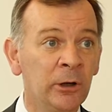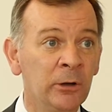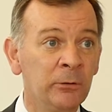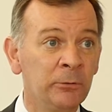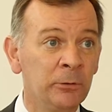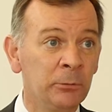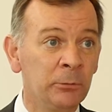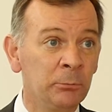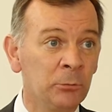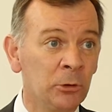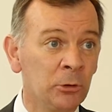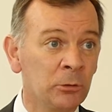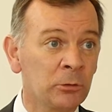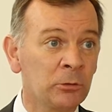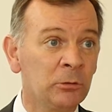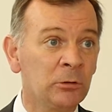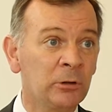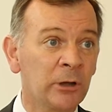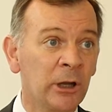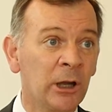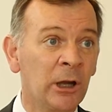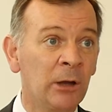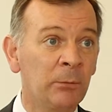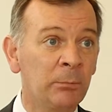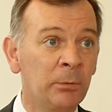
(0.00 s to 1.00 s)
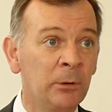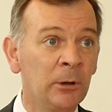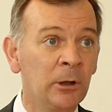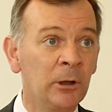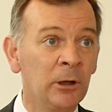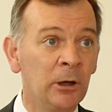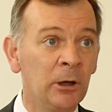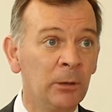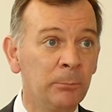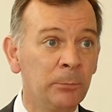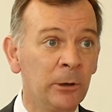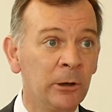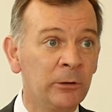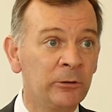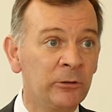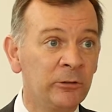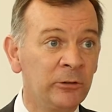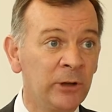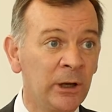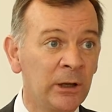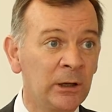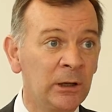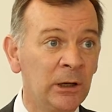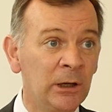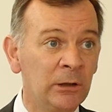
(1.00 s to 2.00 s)
from local GAAP about a
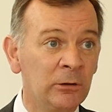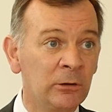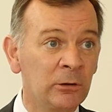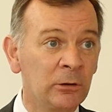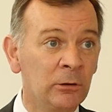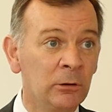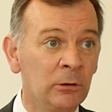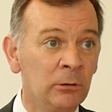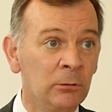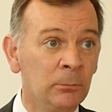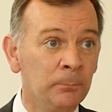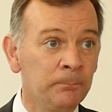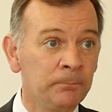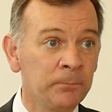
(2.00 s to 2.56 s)
decade ago.